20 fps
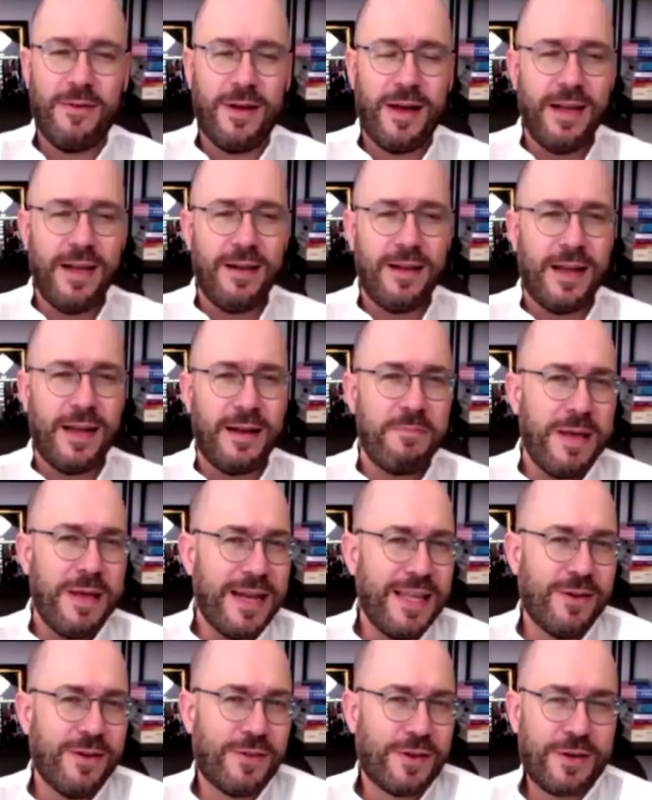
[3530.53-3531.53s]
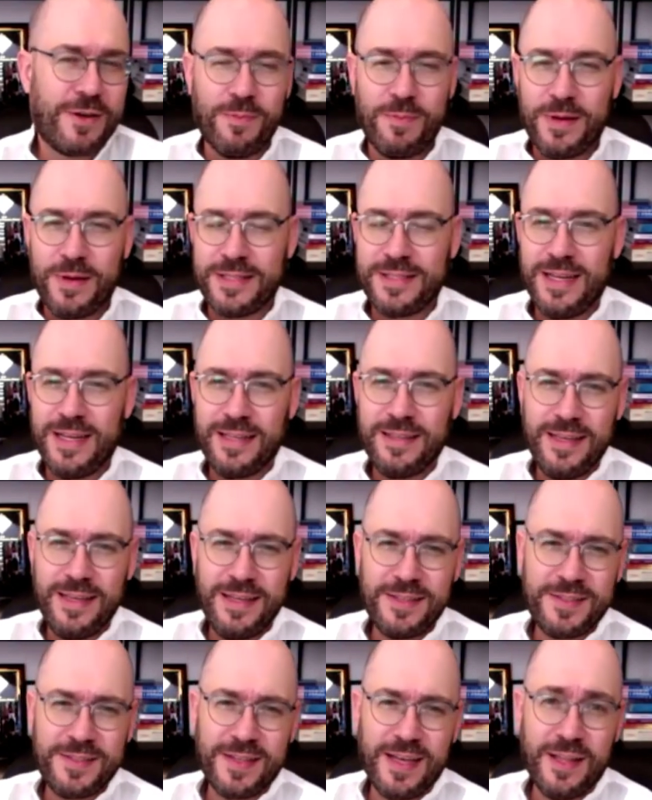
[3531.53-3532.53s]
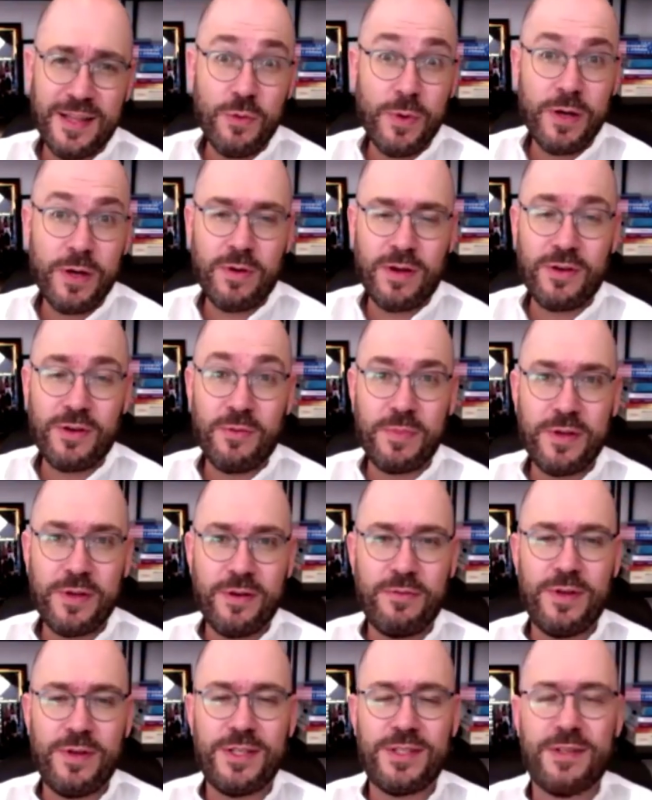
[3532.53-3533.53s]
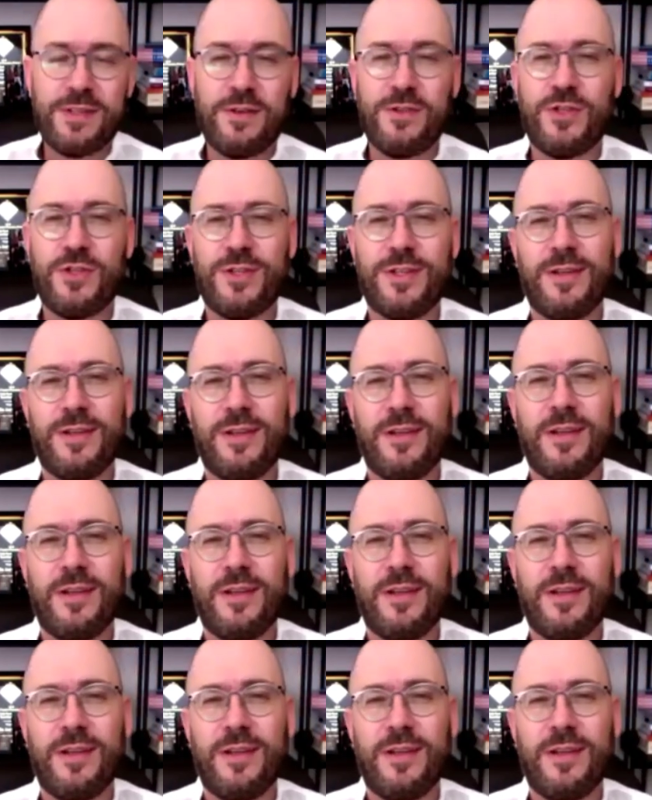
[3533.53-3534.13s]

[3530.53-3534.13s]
right? And many other companies like this are doing quantum computing research.